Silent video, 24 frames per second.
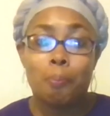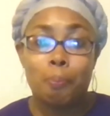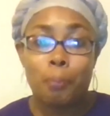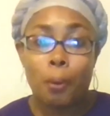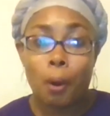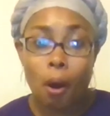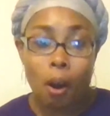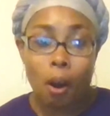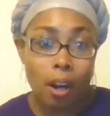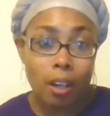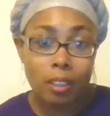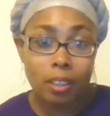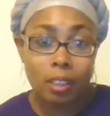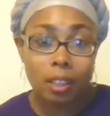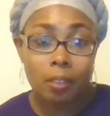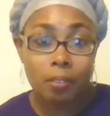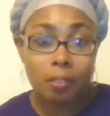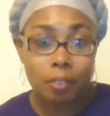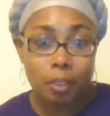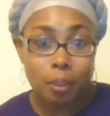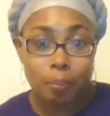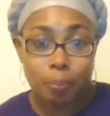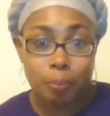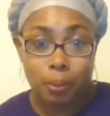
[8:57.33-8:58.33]
part
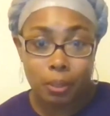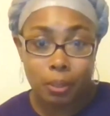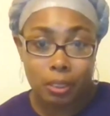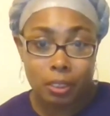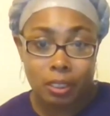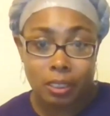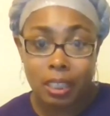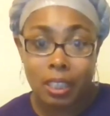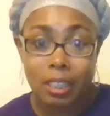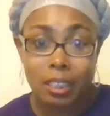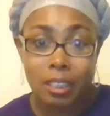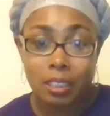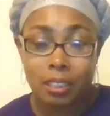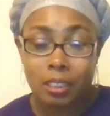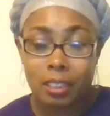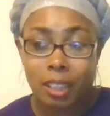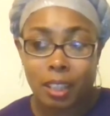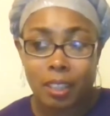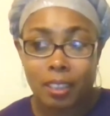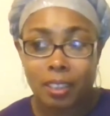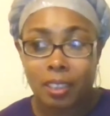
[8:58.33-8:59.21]
of a percentage, I